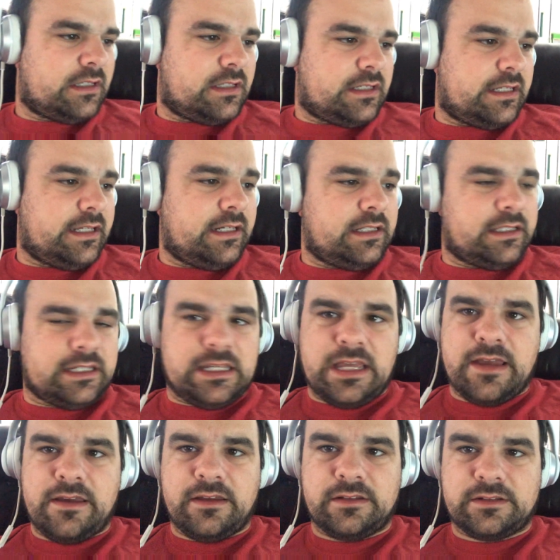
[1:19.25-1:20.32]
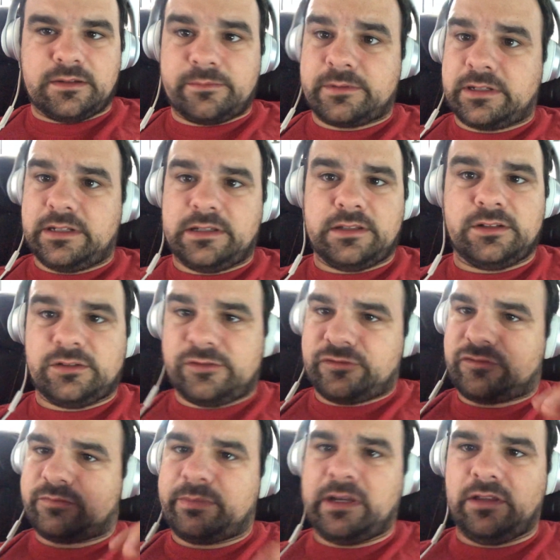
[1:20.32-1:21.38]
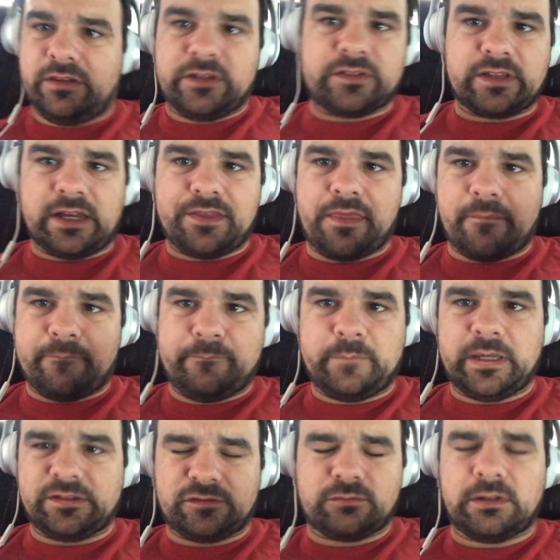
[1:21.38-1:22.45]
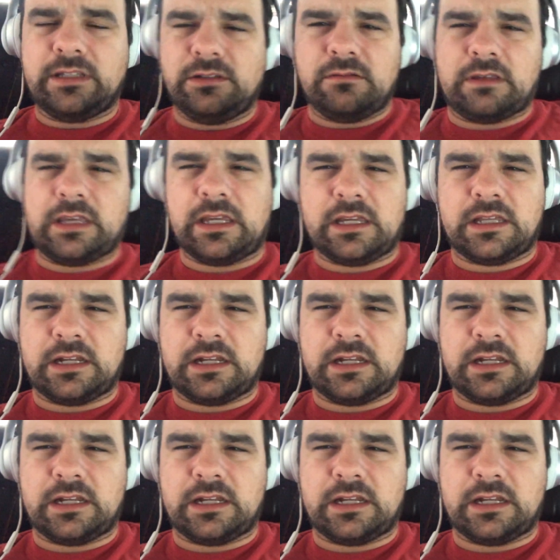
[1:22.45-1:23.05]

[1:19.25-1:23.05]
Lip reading: Italy, I'm going to just spell this out the best way you can.